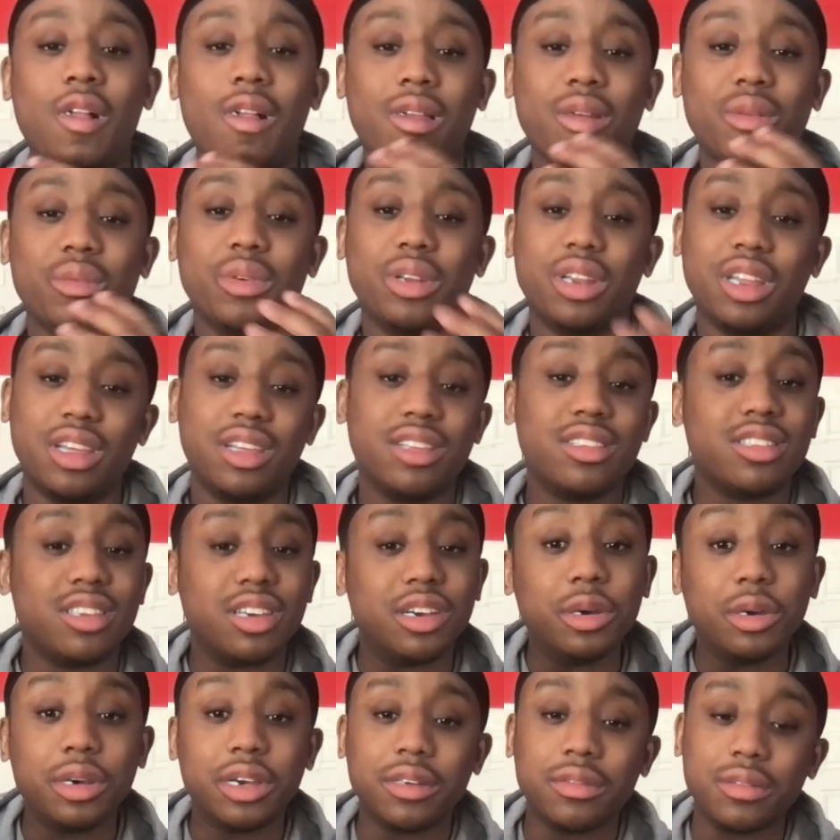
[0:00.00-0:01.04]
when they see
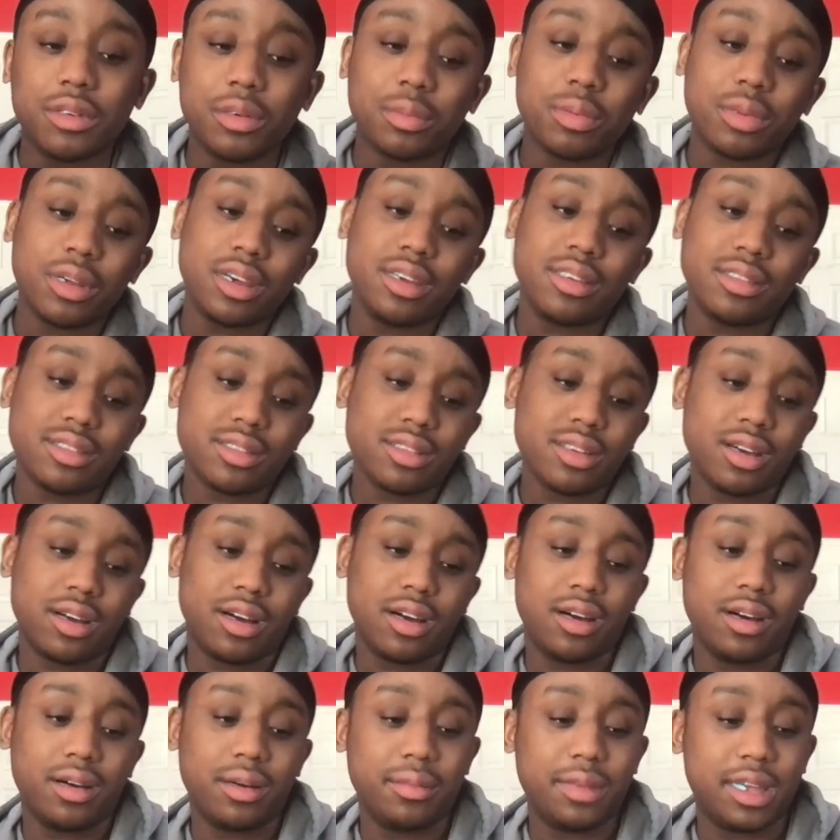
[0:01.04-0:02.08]
who can replace
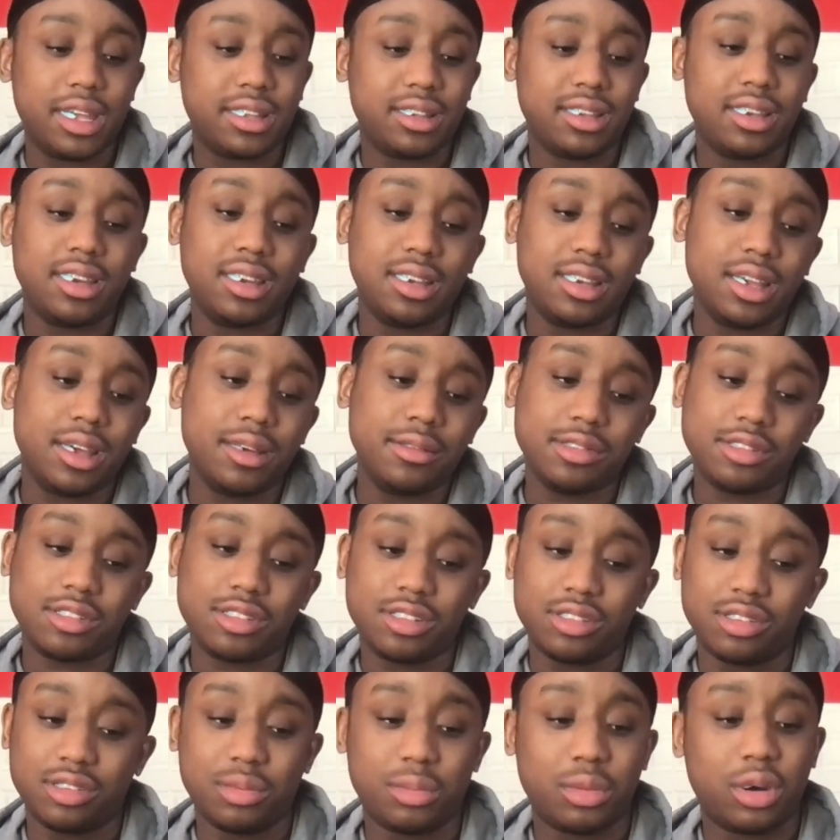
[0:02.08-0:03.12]
Anthony Davis
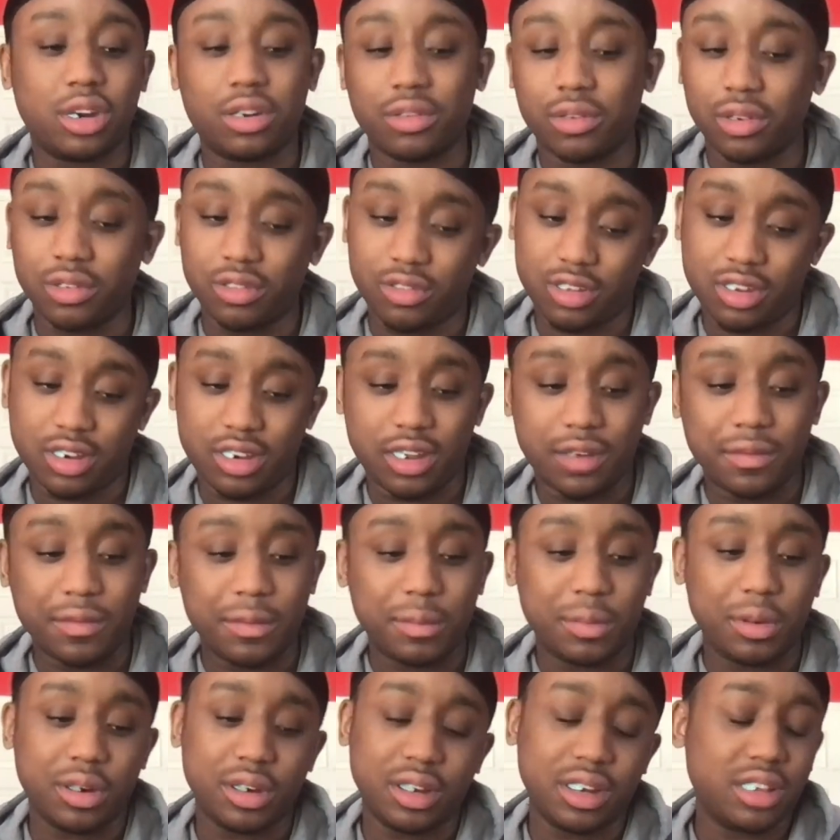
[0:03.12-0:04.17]
is DeMar DeRozan and Devin
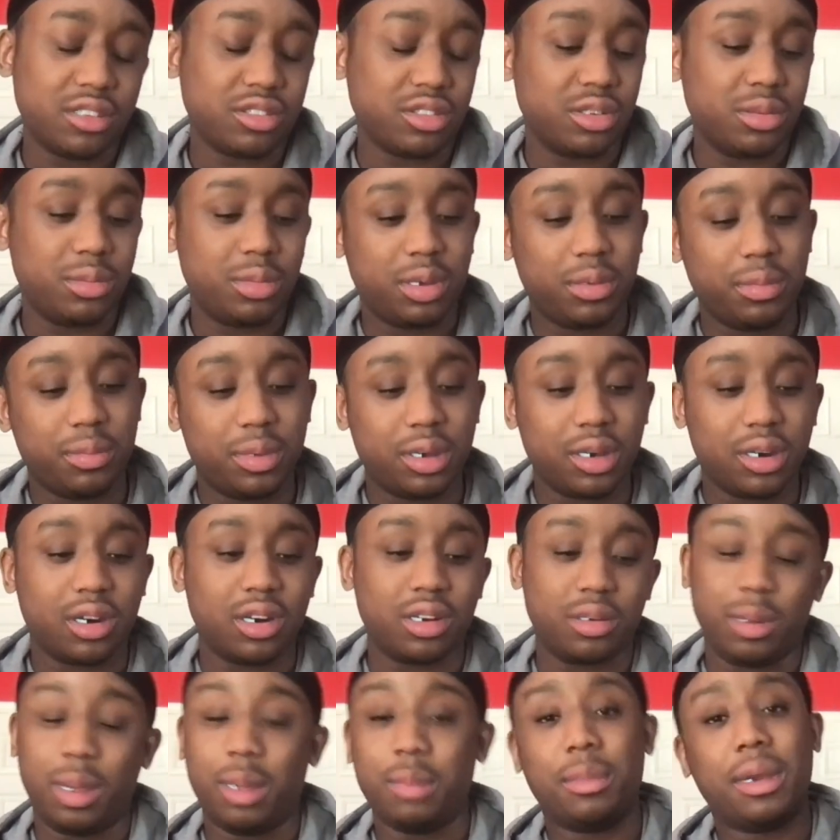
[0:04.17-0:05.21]
Booker. That's going to be the big
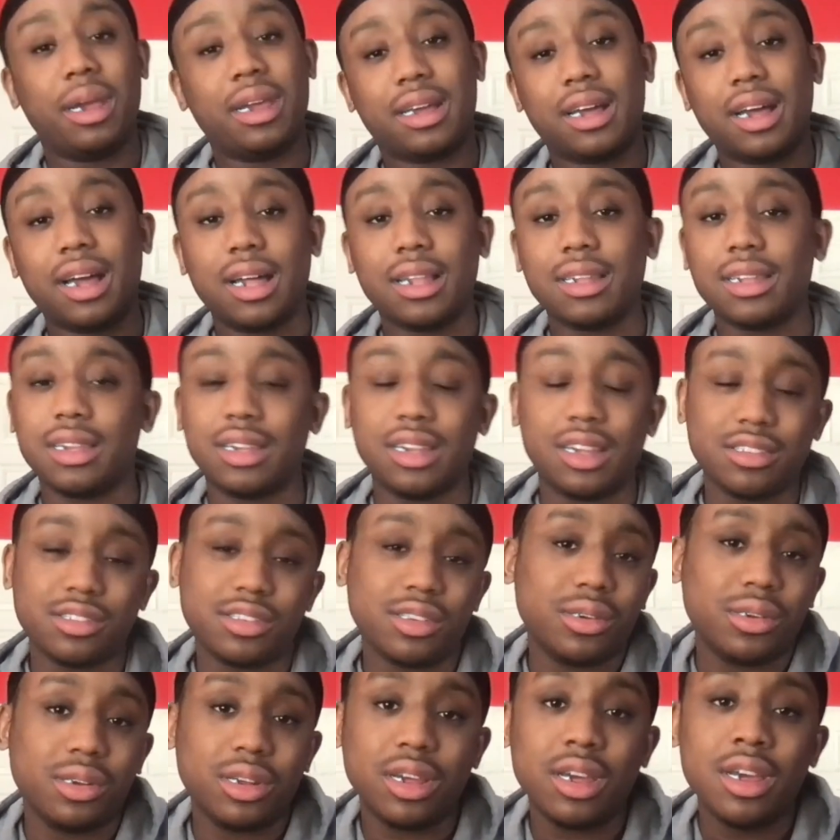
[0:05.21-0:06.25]
argument. And Mike Conley. That's
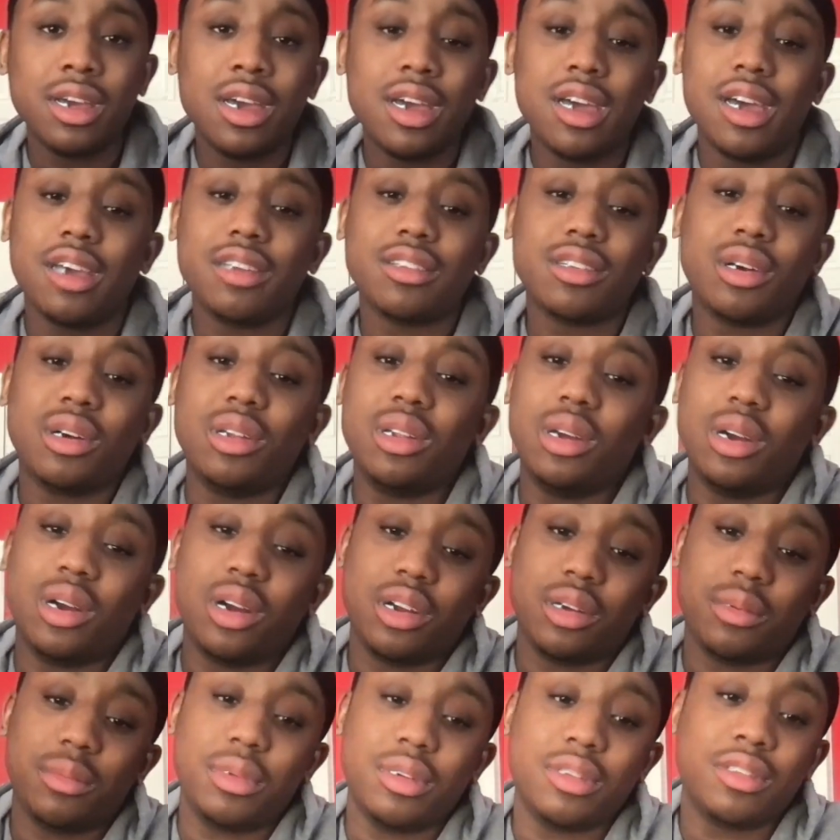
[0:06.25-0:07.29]
the only
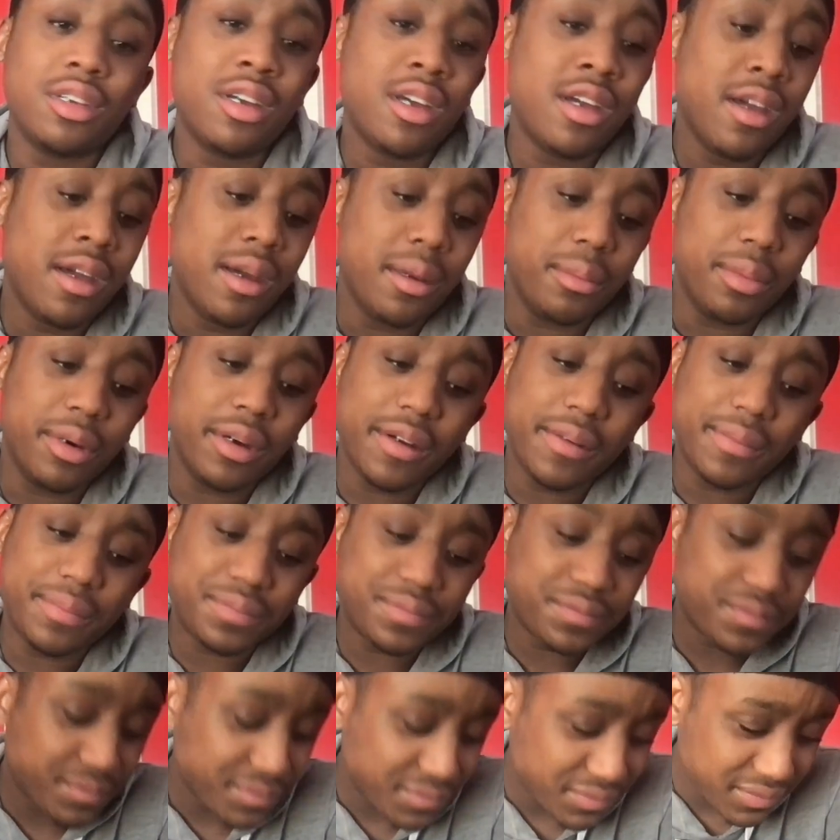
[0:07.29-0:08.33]
arguments. But
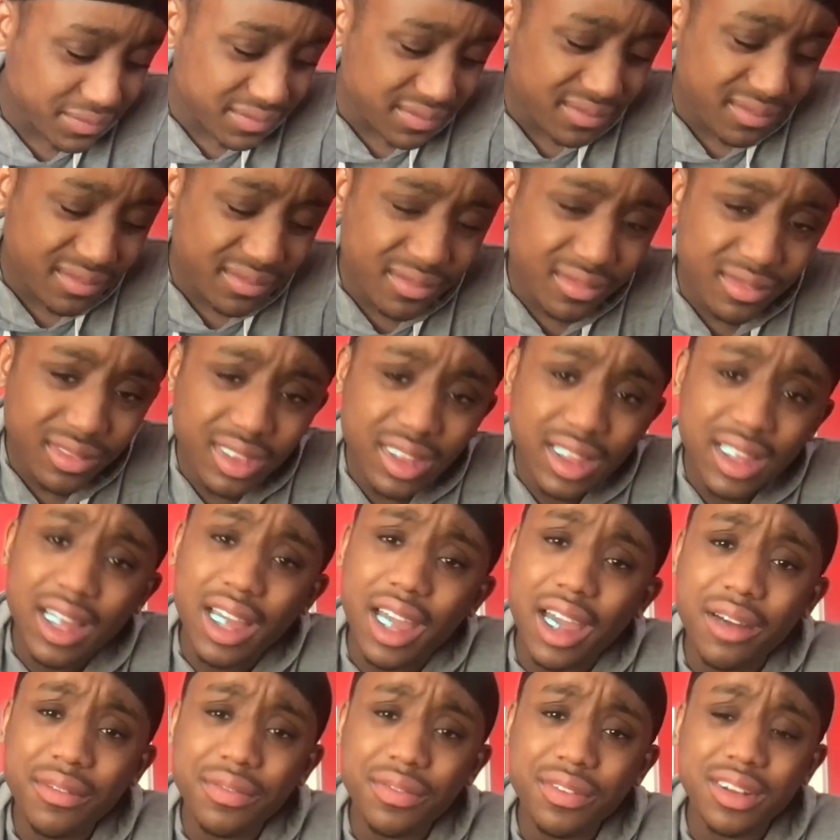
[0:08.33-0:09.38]

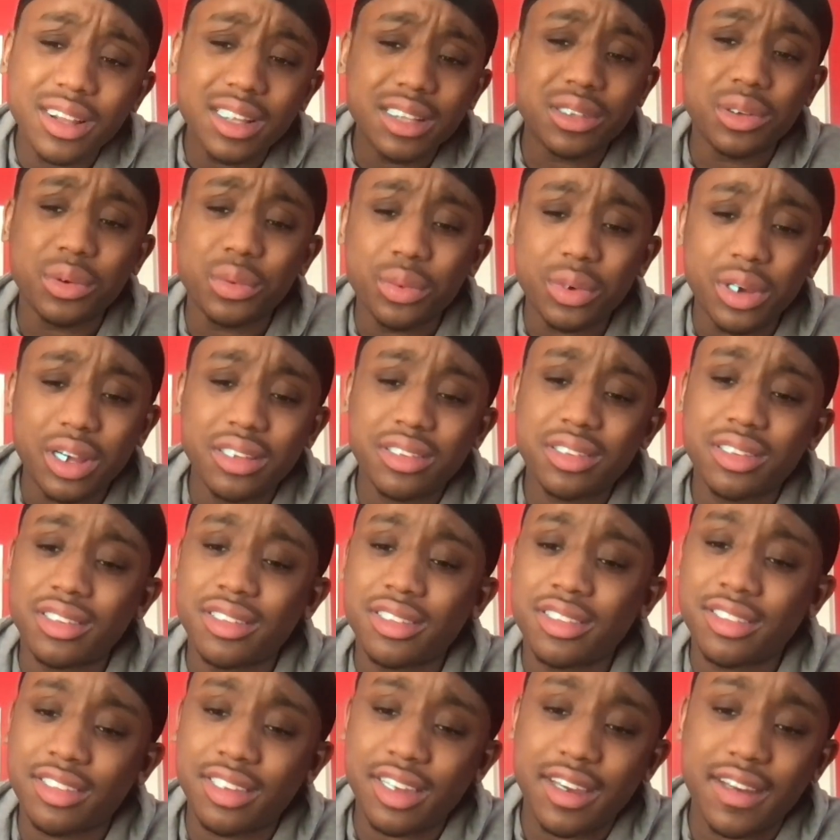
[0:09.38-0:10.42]
I feel like the West is
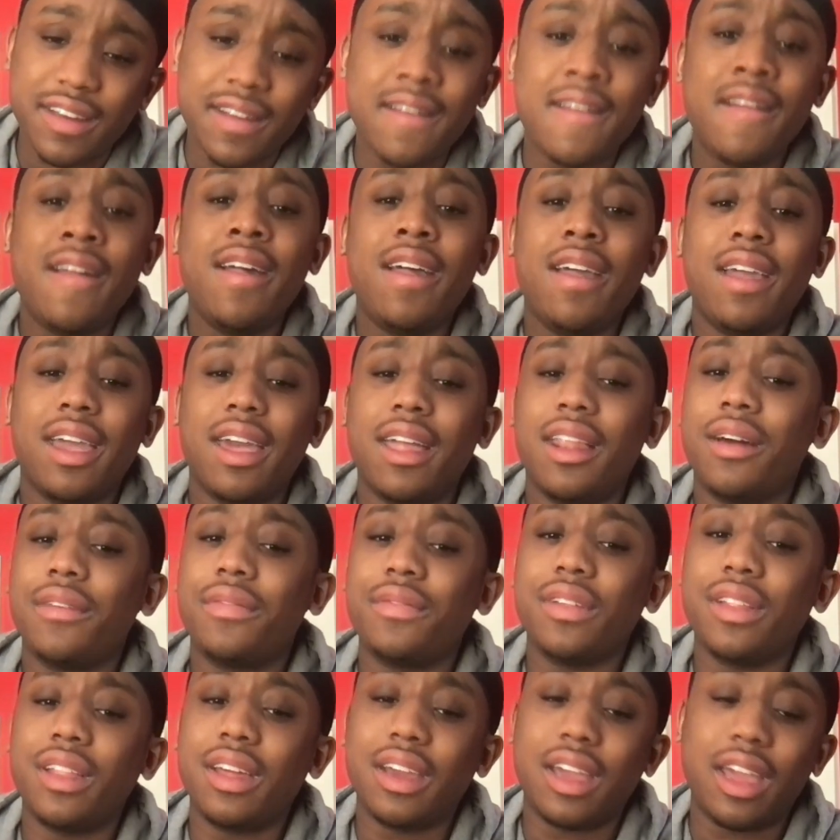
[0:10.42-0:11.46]
set. And I
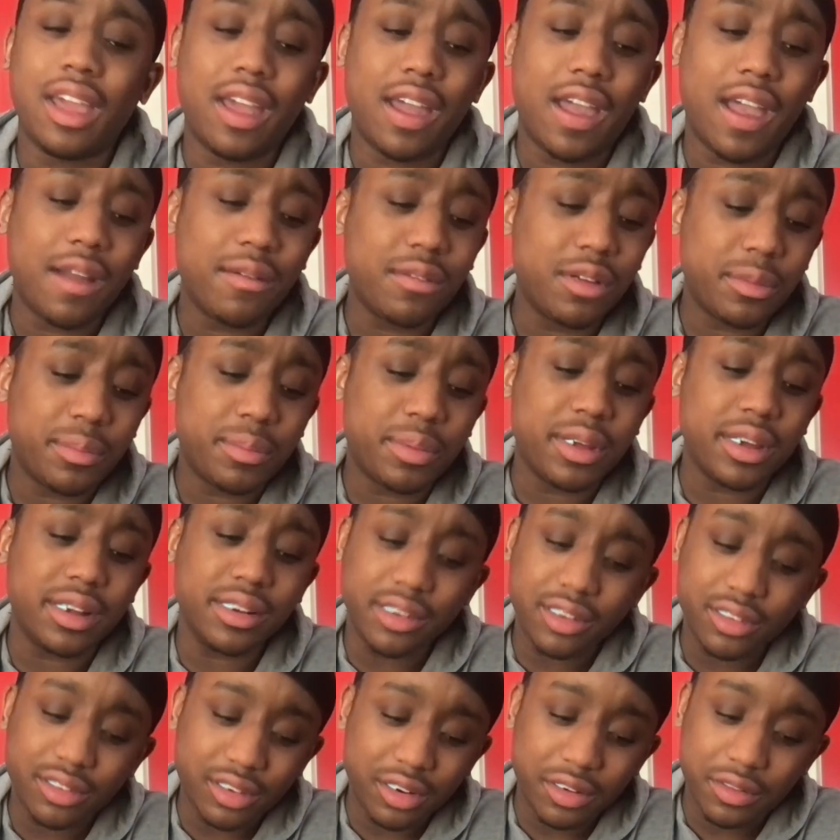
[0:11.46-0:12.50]
feel like every pick
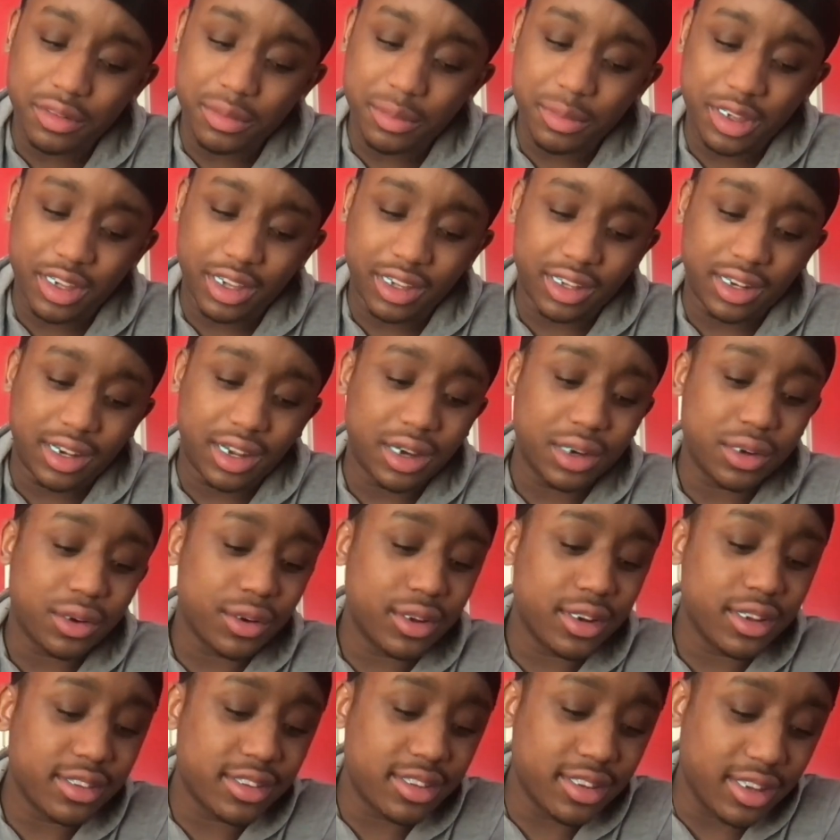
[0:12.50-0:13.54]
deserved to make it. Now,
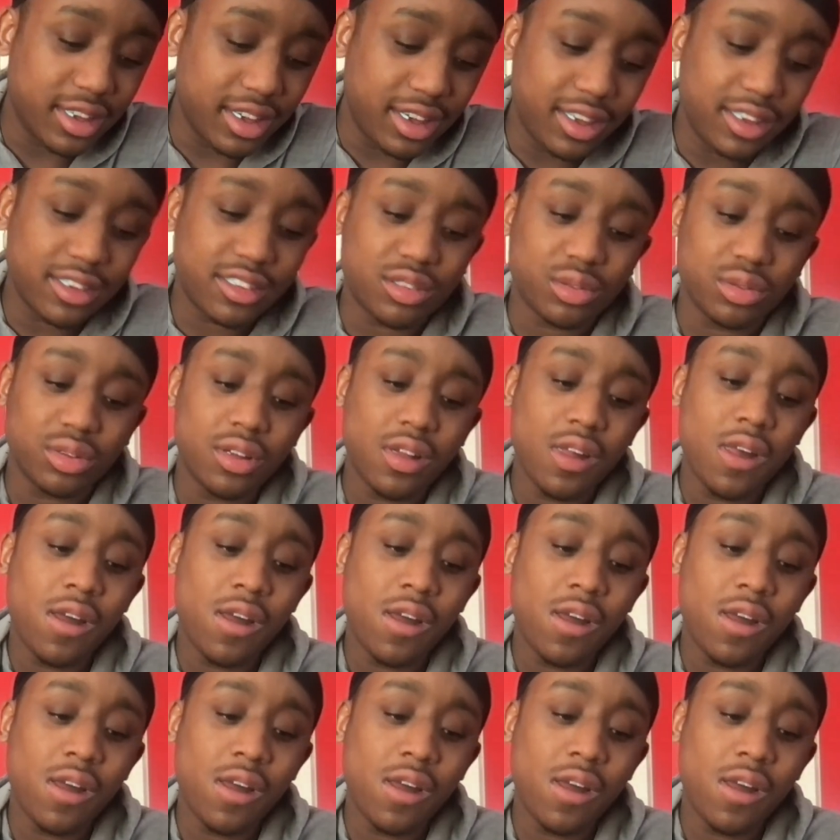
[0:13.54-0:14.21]
going into the East,